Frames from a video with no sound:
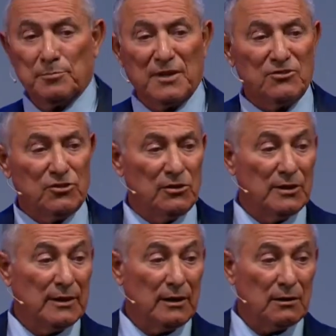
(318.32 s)
by Syrian
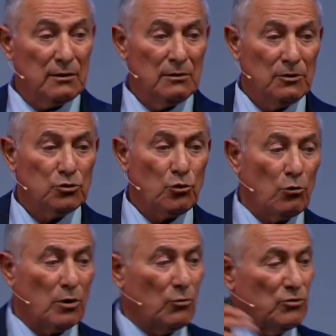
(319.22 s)
tank, thrown
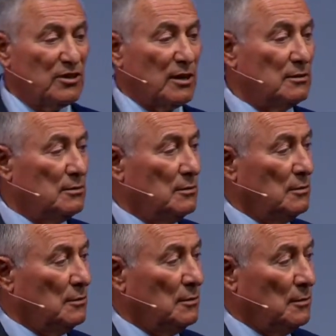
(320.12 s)
outside,
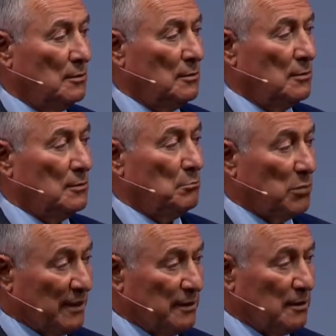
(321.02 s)

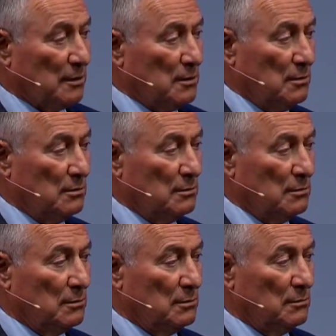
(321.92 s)
bleeding,
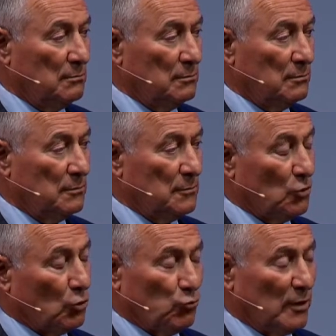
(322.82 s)

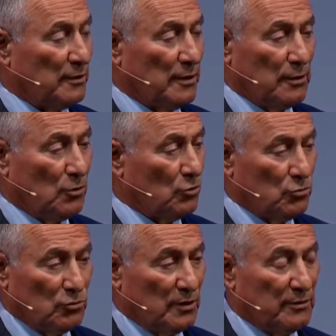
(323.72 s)
not 1 day, not
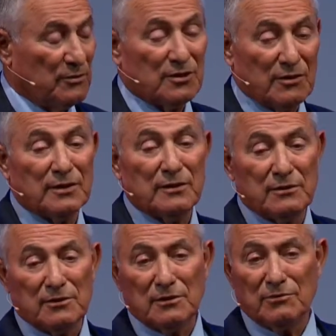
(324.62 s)
2 days, 7 days
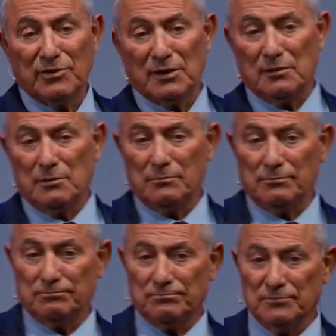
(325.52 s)
in the field,
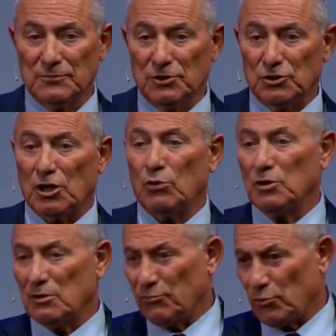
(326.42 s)

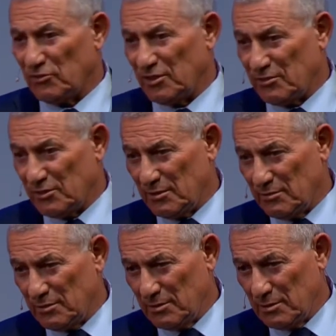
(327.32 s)
shouting for
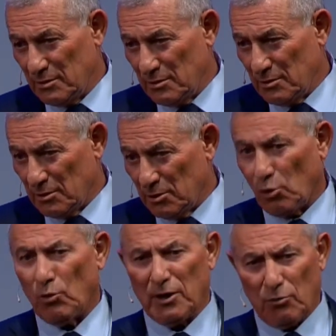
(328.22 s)
assistance. No
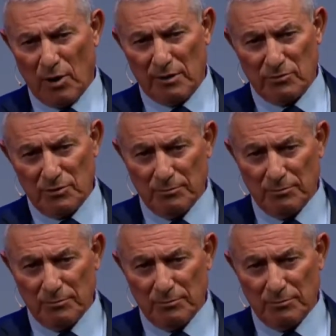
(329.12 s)
one arrived.